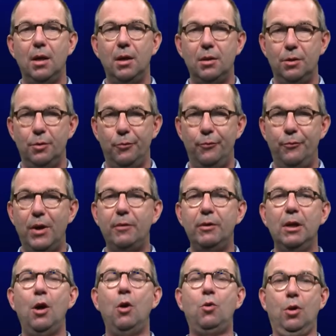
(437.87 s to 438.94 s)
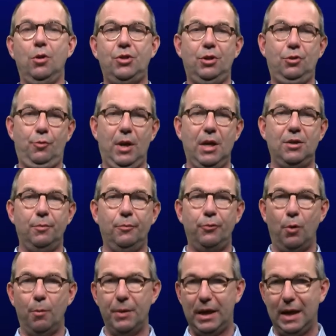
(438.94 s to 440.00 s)
the very low concentration
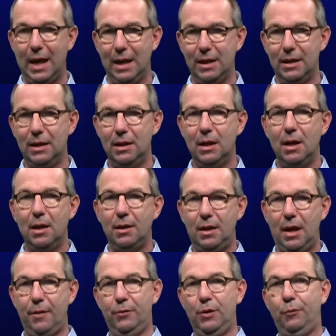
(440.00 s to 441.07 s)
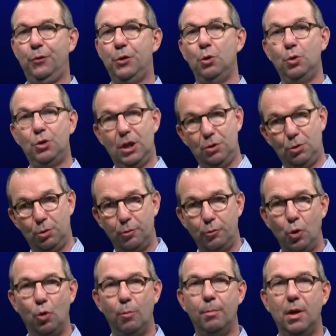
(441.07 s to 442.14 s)
from the candy that have diffused into the
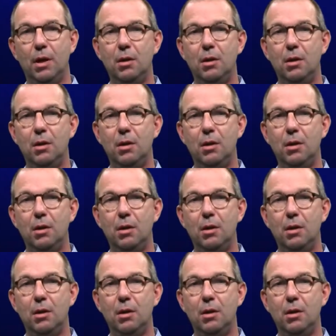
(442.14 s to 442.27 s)
room.